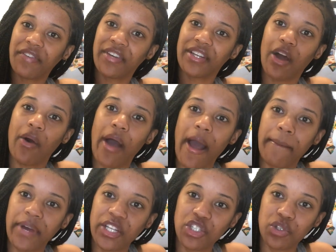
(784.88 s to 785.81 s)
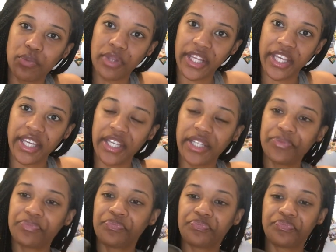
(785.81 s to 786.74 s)
even know how much you bleed
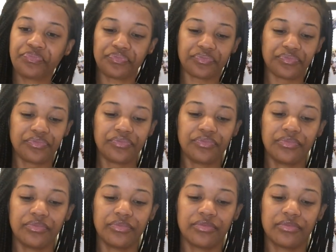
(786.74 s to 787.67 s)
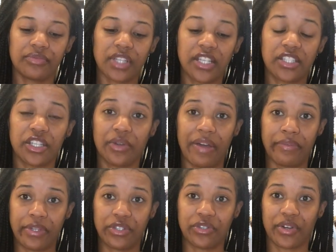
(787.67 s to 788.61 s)
until you have a
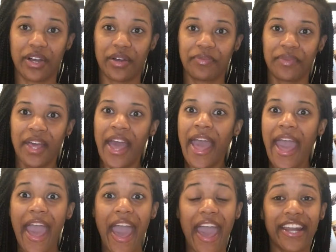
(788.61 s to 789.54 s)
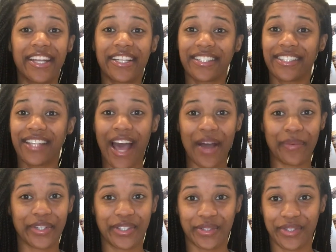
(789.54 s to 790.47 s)
menstrual cup. And it is not
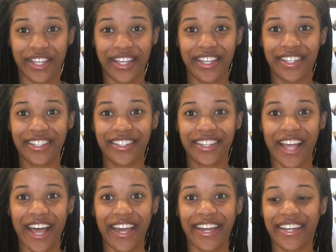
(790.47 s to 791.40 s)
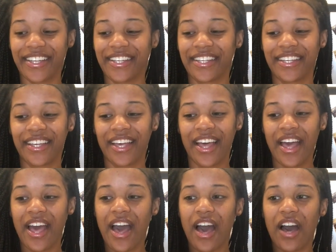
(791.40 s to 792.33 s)
what you think. Like,
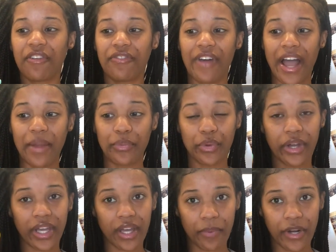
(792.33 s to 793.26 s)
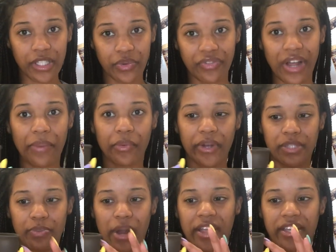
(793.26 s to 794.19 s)
a person with fibroids
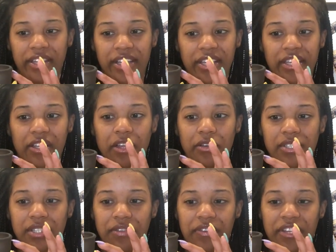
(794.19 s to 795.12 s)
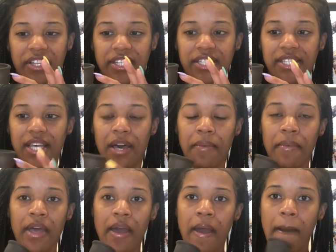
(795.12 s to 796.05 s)
probably could get close to filling this
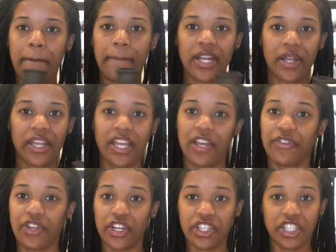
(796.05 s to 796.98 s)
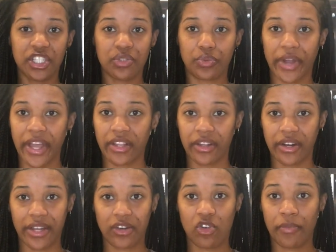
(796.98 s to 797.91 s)
up. But if you're just regular
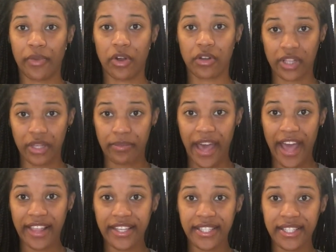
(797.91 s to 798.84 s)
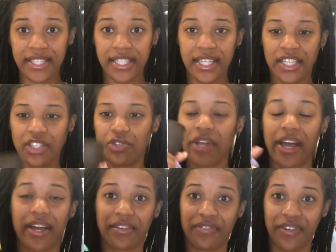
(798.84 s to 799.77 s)
and hormonally balanced, you're not
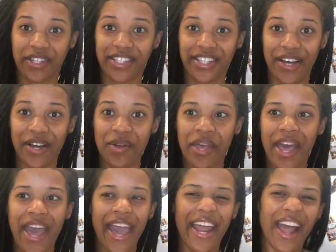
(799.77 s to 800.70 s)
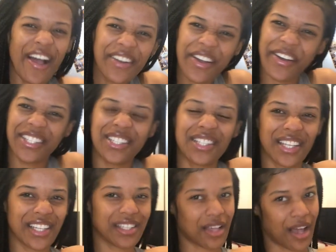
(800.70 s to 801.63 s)
gonna fill this up. And I don't know,
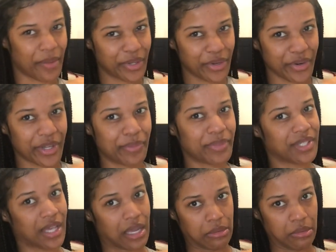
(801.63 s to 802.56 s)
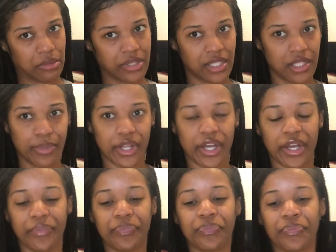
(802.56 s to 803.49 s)
it's called me creep, but it's kind of cool to see the blood.